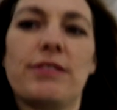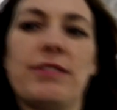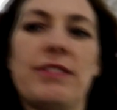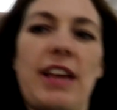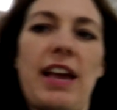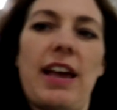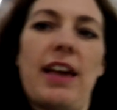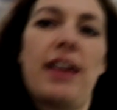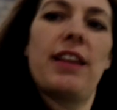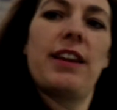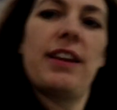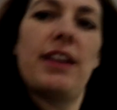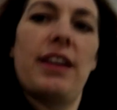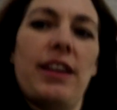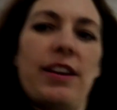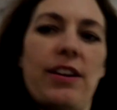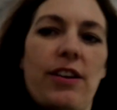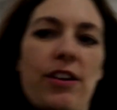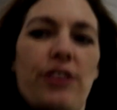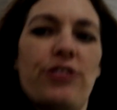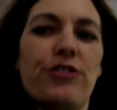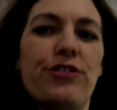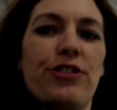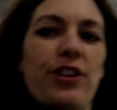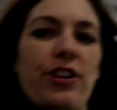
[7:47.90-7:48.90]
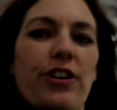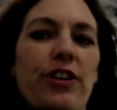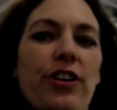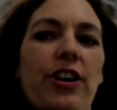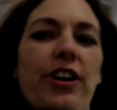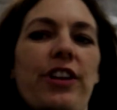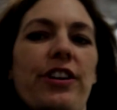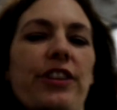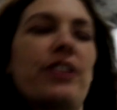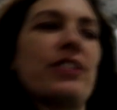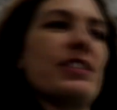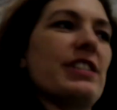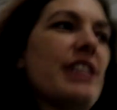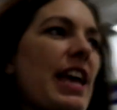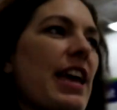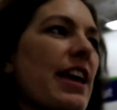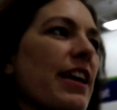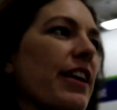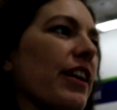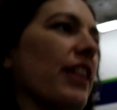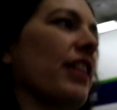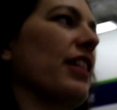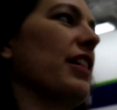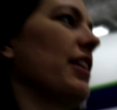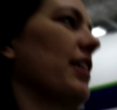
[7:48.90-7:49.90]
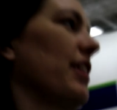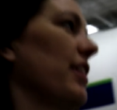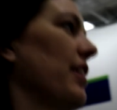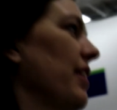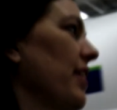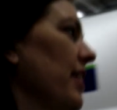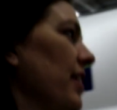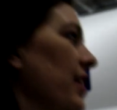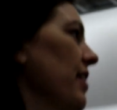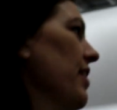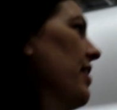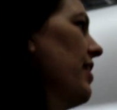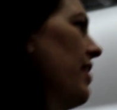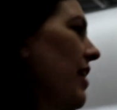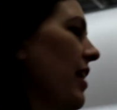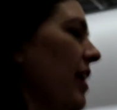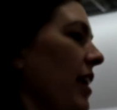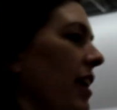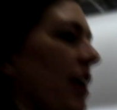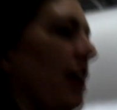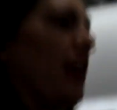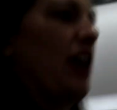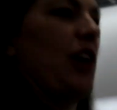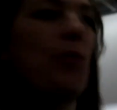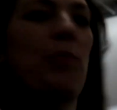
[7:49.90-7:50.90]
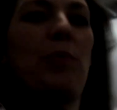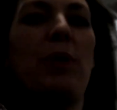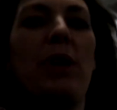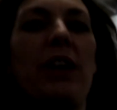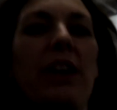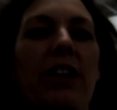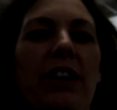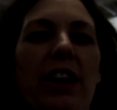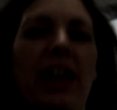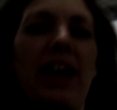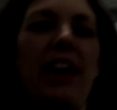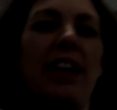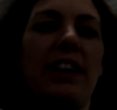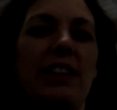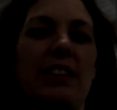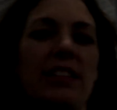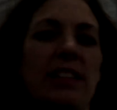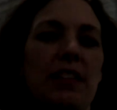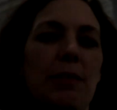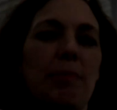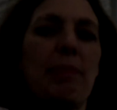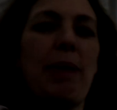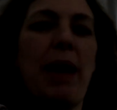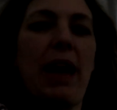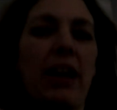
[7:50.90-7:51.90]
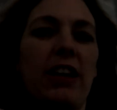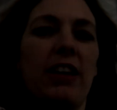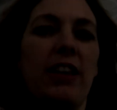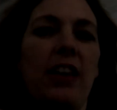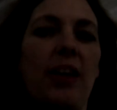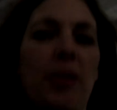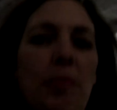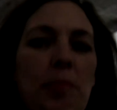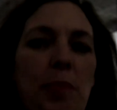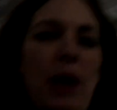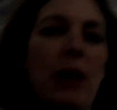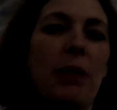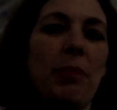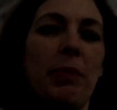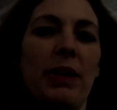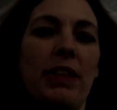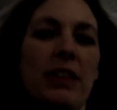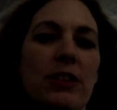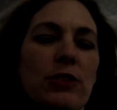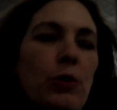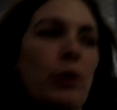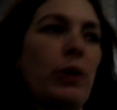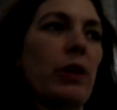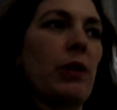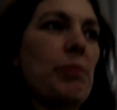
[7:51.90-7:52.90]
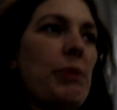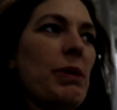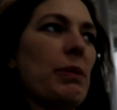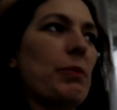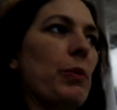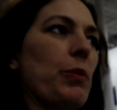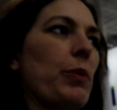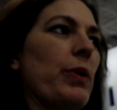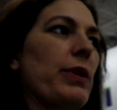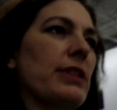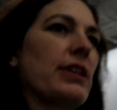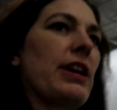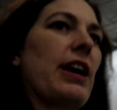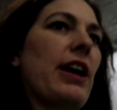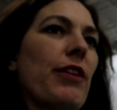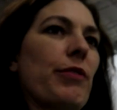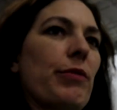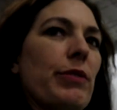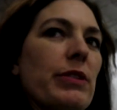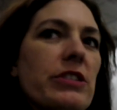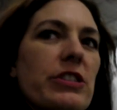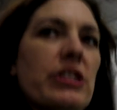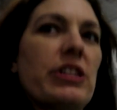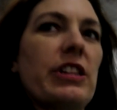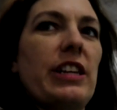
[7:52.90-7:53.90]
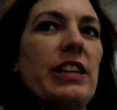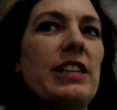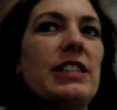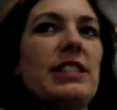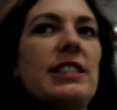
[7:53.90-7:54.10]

Dad and Audrey are on our tail. And we are headed to the back, back by the toilet paper where Ty originally